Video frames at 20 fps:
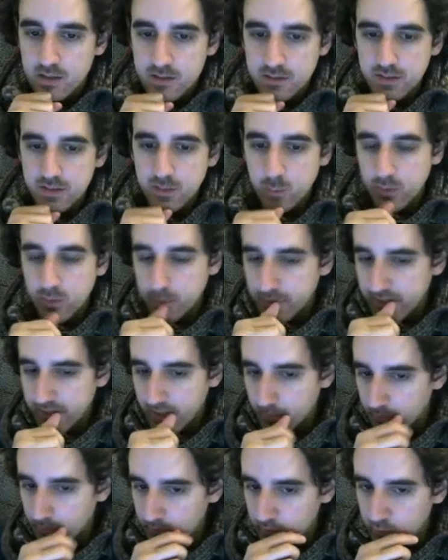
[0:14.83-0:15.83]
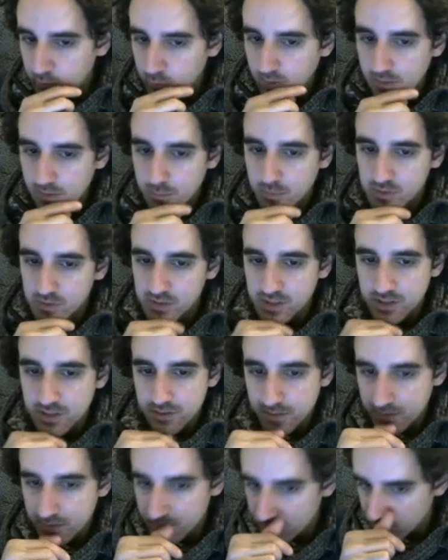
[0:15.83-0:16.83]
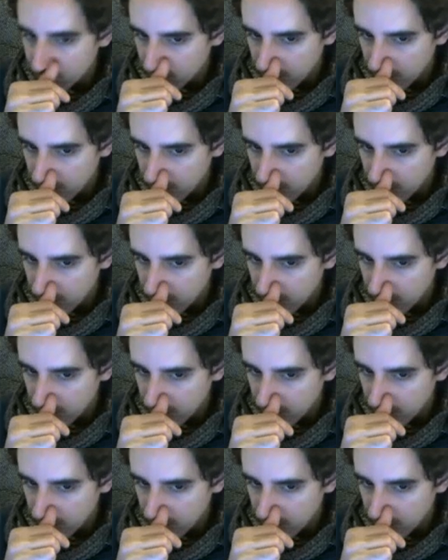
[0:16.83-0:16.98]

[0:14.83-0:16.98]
so that we'll be able to add more interest